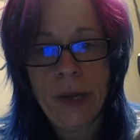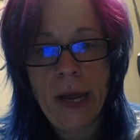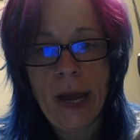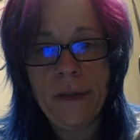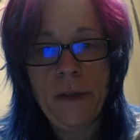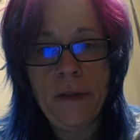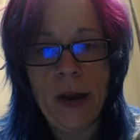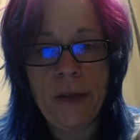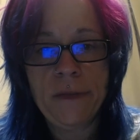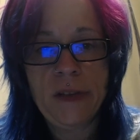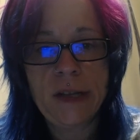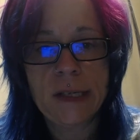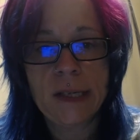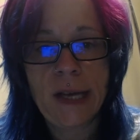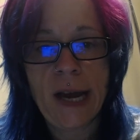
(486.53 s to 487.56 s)
And then on
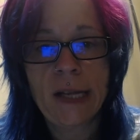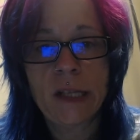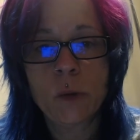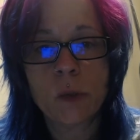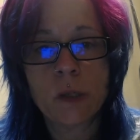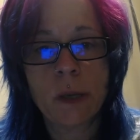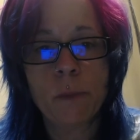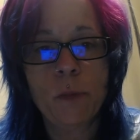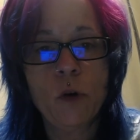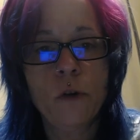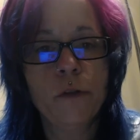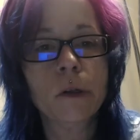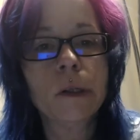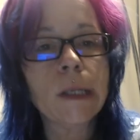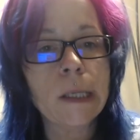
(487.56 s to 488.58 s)
this side, there was a
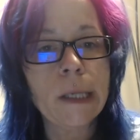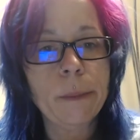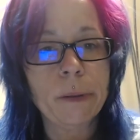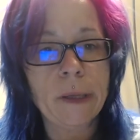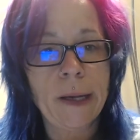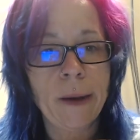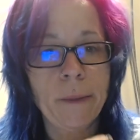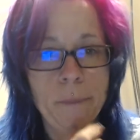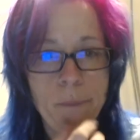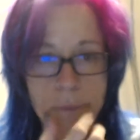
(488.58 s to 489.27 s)
beautiful lily plant.